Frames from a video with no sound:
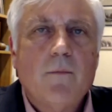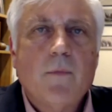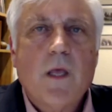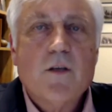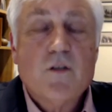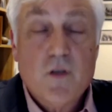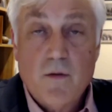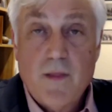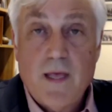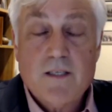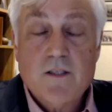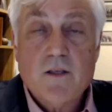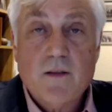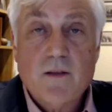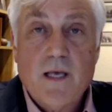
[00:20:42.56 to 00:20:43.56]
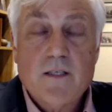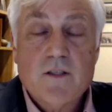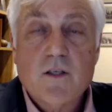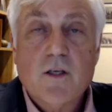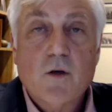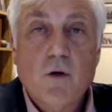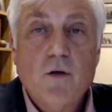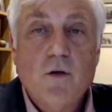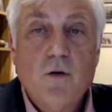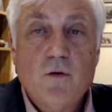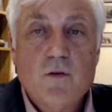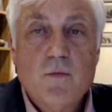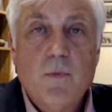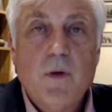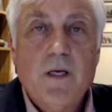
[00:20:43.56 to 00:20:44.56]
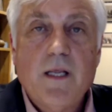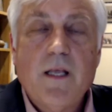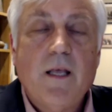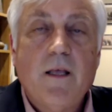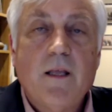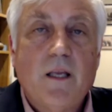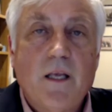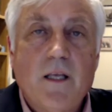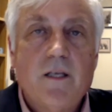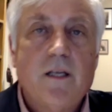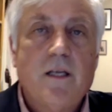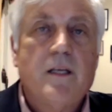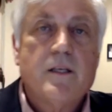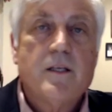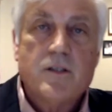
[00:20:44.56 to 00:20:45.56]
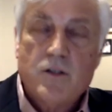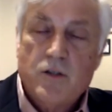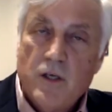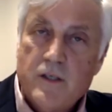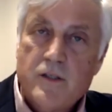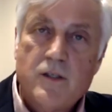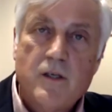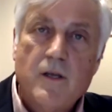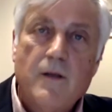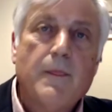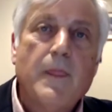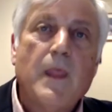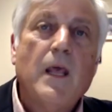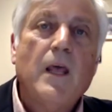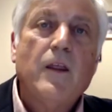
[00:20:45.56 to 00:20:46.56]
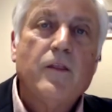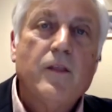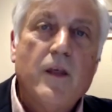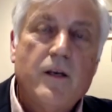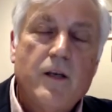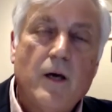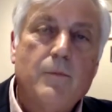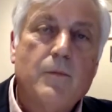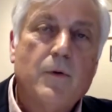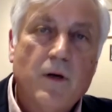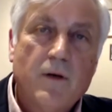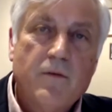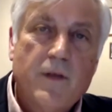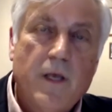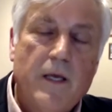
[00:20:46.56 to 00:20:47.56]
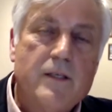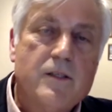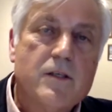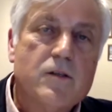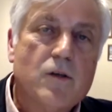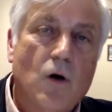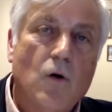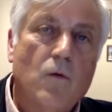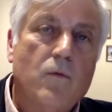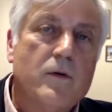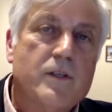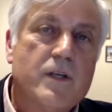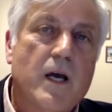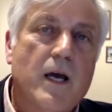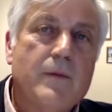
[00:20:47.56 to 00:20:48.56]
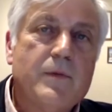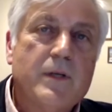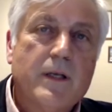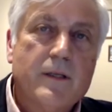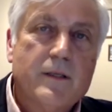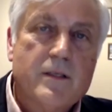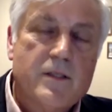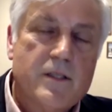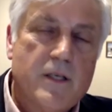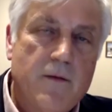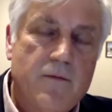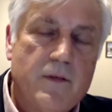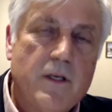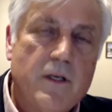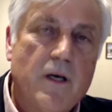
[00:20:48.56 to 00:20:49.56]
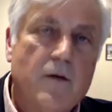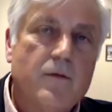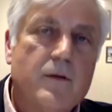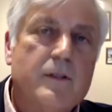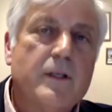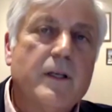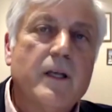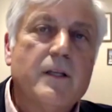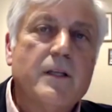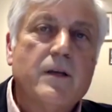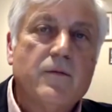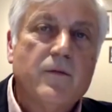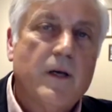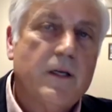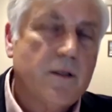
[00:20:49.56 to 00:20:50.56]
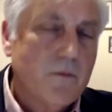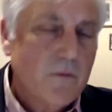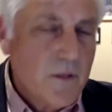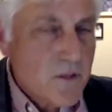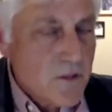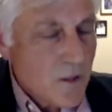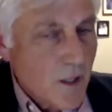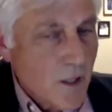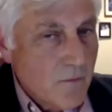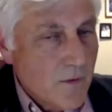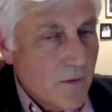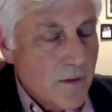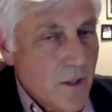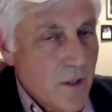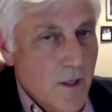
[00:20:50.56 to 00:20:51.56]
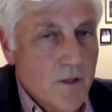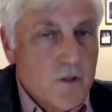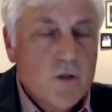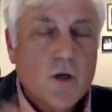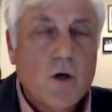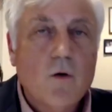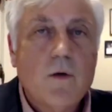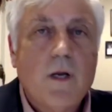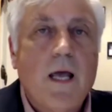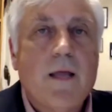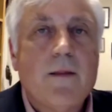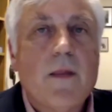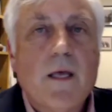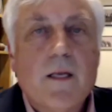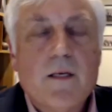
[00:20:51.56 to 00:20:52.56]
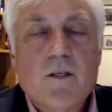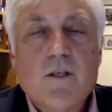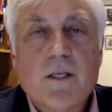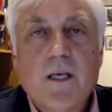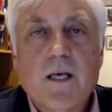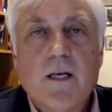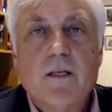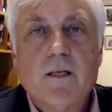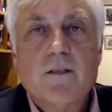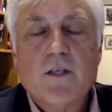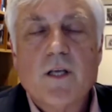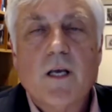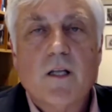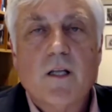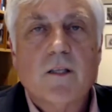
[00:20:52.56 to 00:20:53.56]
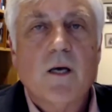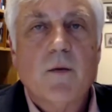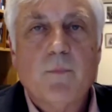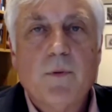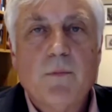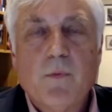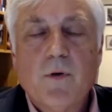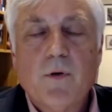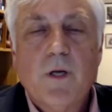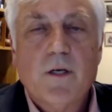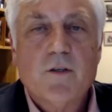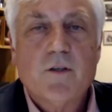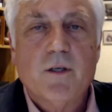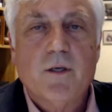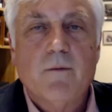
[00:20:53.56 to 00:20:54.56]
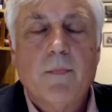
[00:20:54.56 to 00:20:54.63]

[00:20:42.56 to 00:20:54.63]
so that's the good news. But it is just the number of cases over time to get the safety of it, to get the effectiveness of it shown, and then to get it scaled up in production.